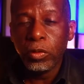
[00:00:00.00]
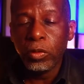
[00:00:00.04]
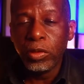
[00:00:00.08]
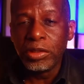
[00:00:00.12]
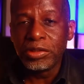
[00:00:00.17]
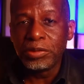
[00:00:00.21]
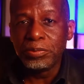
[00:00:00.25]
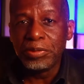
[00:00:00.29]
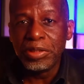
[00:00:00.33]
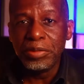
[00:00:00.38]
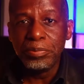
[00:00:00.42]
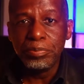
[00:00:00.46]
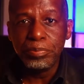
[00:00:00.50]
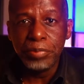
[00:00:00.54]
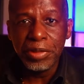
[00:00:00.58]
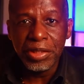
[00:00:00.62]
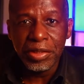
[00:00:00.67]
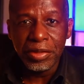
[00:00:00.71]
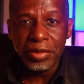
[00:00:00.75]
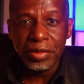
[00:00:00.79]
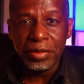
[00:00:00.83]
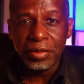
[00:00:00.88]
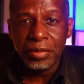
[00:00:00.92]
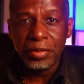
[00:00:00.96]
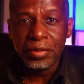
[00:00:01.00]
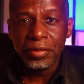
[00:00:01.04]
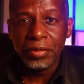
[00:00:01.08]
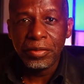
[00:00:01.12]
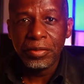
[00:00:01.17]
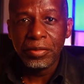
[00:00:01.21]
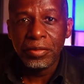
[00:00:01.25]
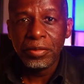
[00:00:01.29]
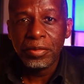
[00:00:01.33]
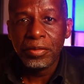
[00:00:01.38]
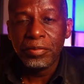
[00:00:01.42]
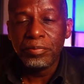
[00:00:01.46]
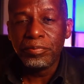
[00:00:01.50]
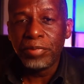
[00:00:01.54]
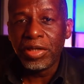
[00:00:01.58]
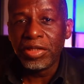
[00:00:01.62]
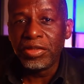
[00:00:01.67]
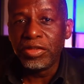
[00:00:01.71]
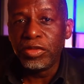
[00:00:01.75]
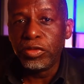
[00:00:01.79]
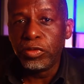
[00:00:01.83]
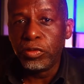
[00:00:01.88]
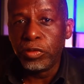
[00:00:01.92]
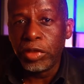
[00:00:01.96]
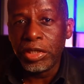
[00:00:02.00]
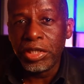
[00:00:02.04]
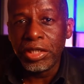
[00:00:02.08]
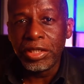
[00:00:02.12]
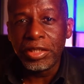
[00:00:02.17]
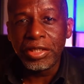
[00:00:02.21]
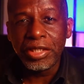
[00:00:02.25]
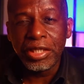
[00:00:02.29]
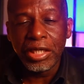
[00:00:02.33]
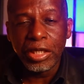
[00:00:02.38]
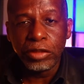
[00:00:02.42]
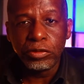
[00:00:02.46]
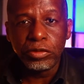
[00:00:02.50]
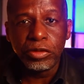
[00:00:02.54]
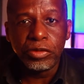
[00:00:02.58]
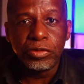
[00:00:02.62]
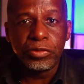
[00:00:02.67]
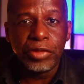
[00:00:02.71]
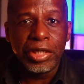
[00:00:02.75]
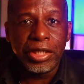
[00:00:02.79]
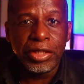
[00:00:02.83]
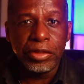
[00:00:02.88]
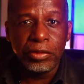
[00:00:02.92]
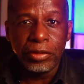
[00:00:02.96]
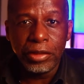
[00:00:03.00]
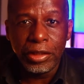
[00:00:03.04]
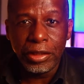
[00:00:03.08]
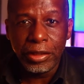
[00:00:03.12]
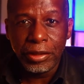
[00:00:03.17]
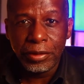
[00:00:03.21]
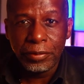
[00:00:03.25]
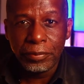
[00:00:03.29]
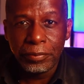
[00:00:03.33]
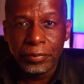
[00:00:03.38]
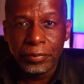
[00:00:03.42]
who has been bitten by the dreaded Count Dracula.